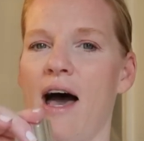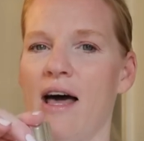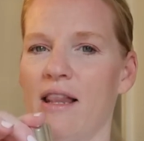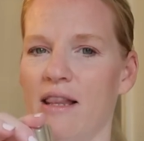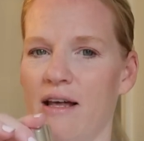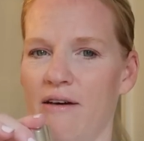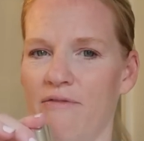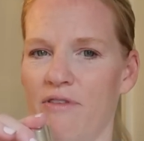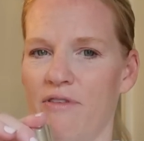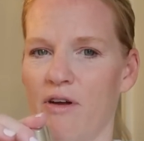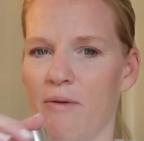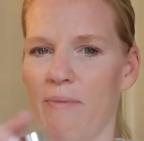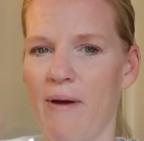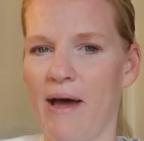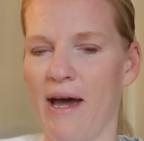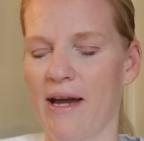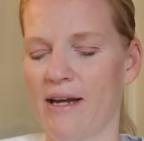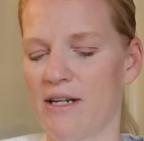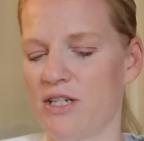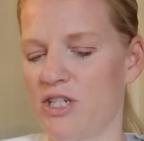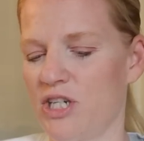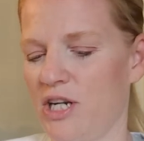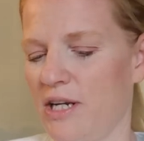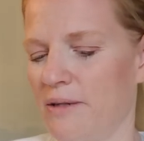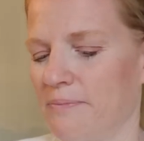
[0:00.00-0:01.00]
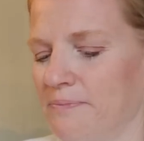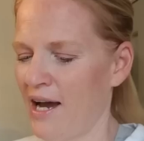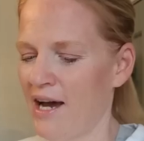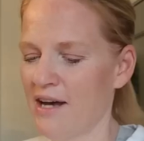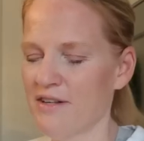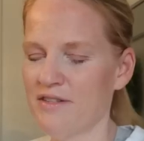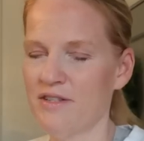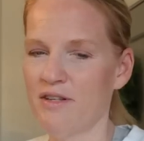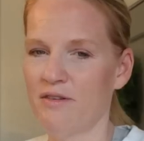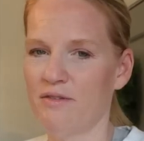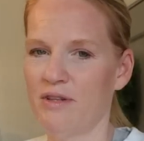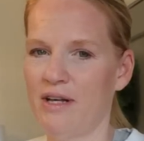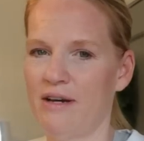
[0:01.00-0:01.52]
I love their packaging. I
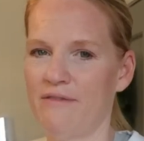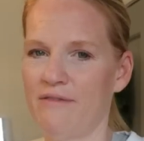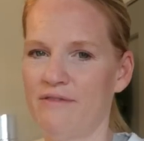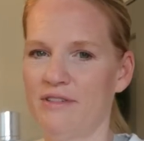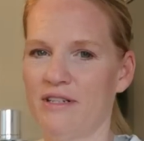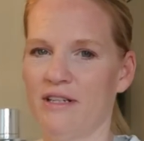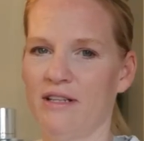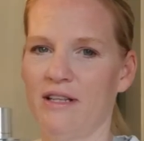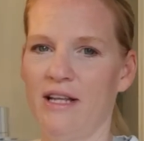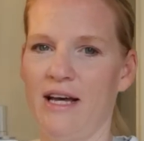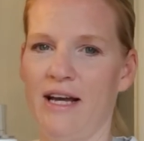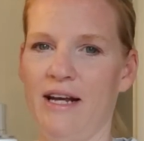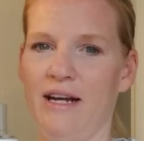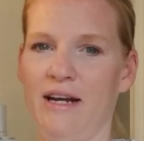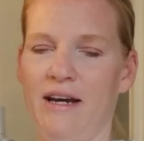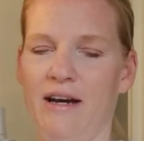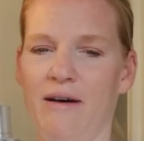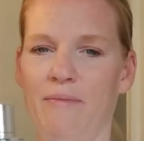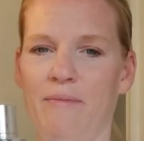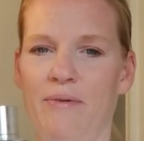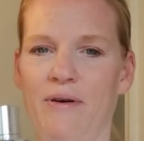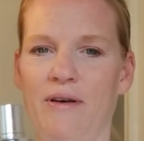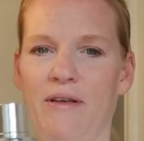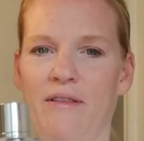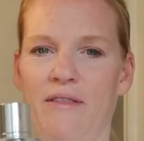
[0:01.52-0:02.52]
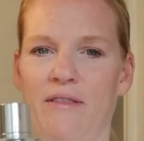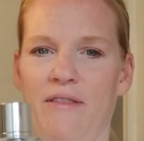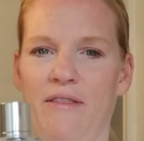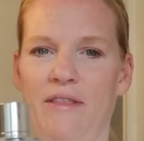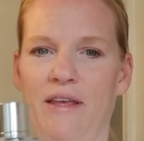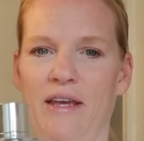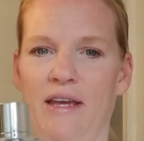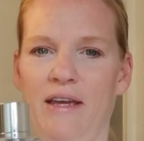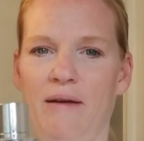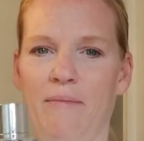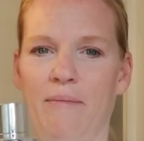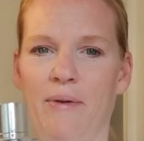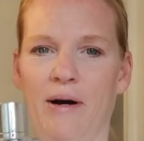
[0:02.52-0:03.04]
also love to line up
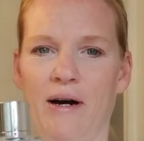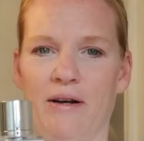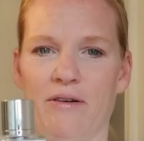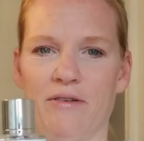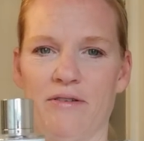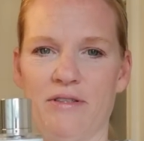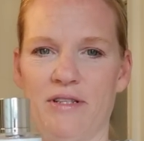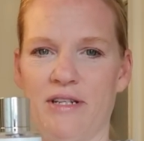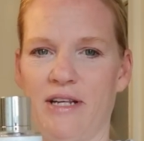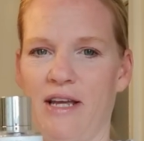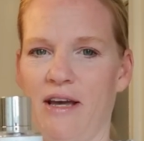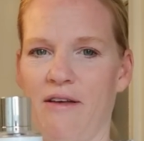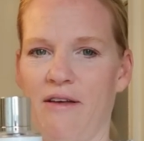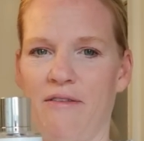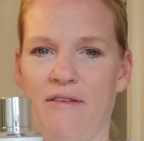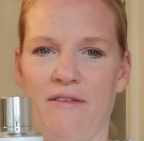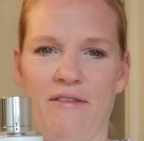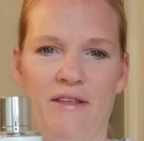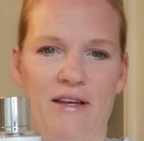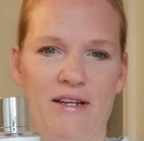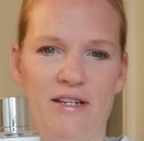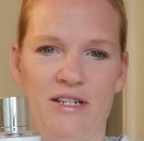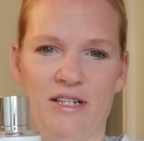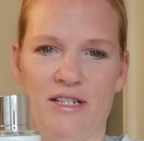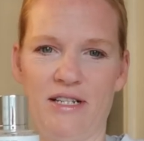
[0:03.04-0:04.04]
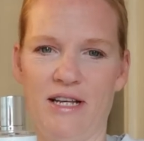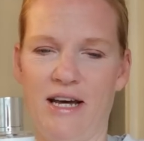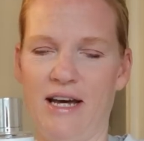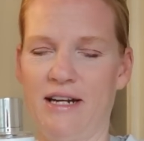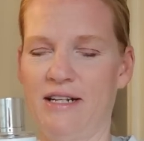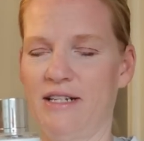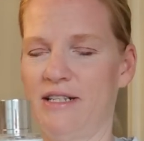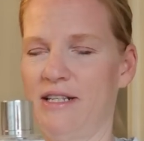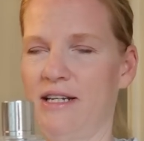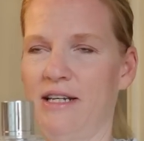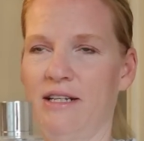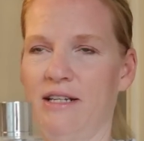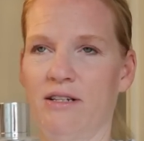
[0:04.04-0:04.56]
the bottles together. They just, I
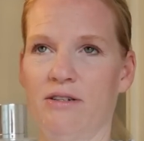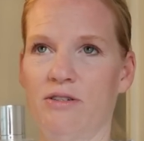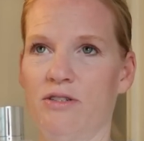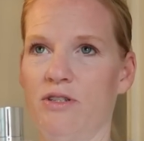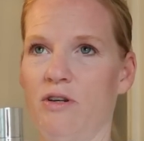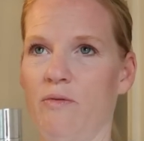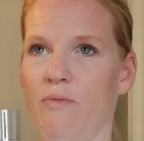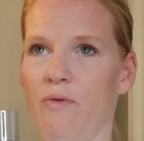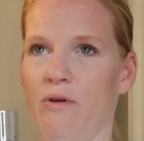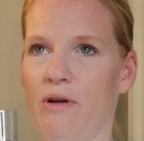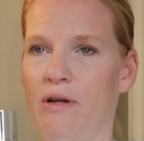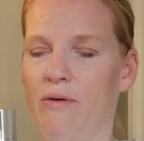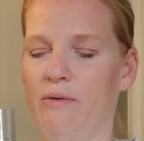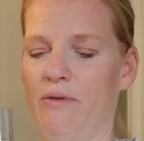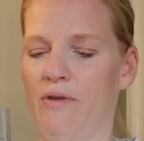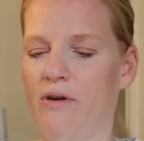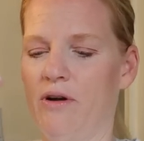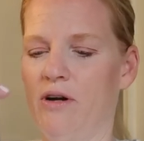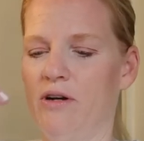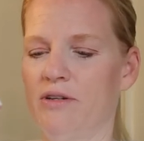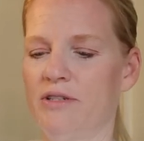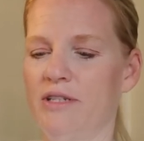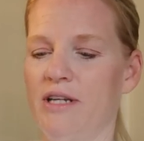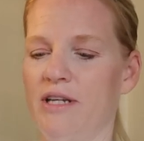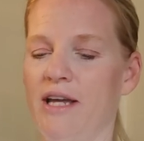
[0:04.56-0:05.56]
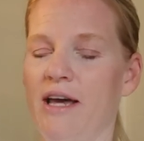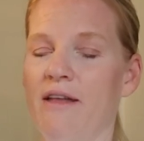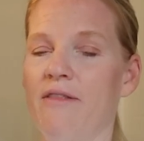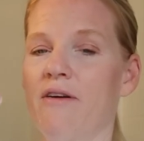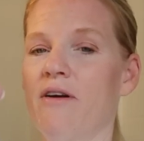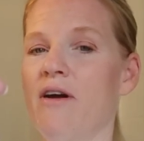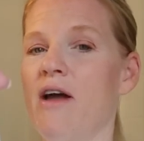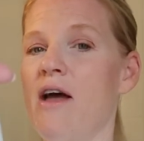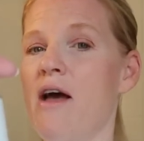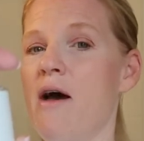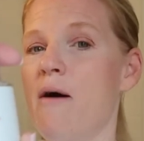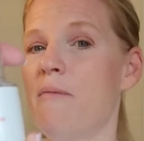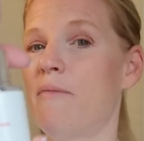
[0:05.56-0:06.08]
just think it looks so pretty when they're all
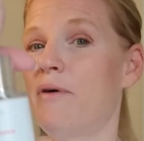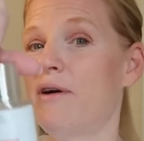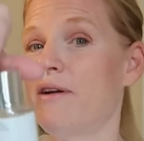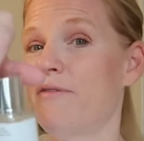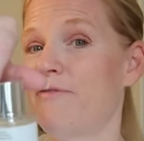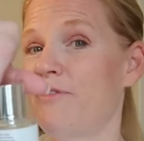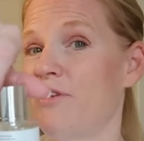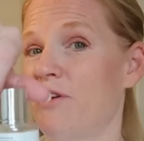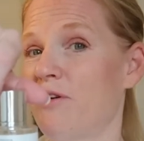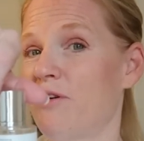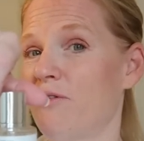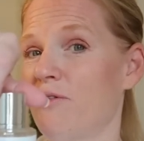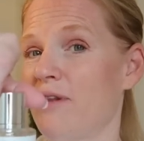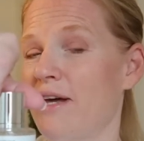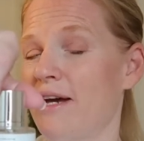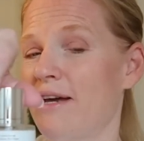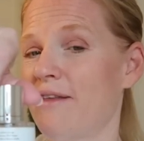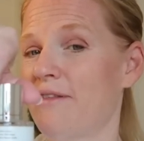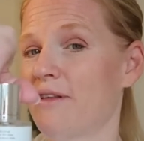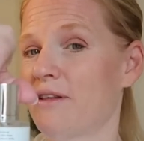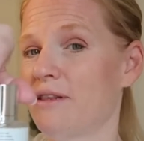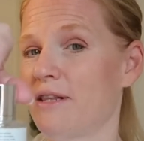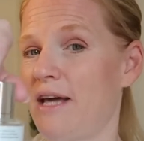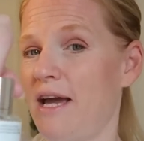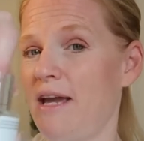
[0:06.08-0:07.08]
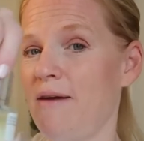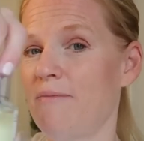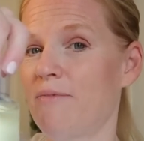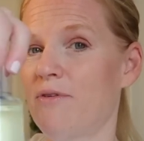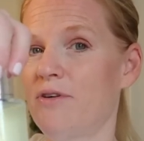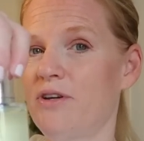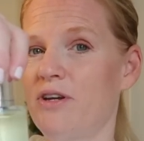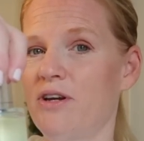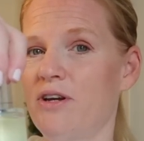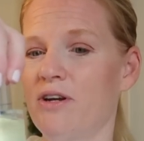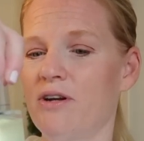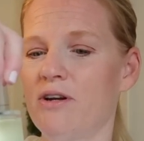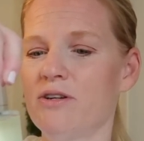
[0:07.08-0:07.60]
together. But if you don't like the
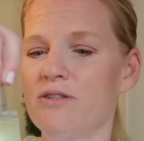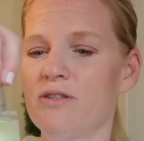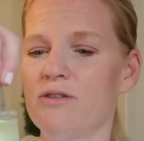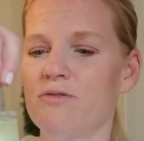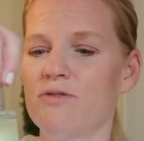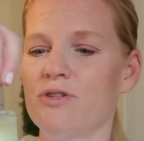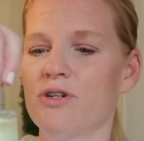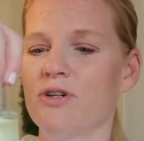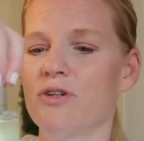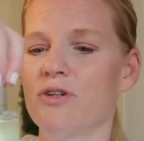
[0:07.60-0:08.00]
label, you can also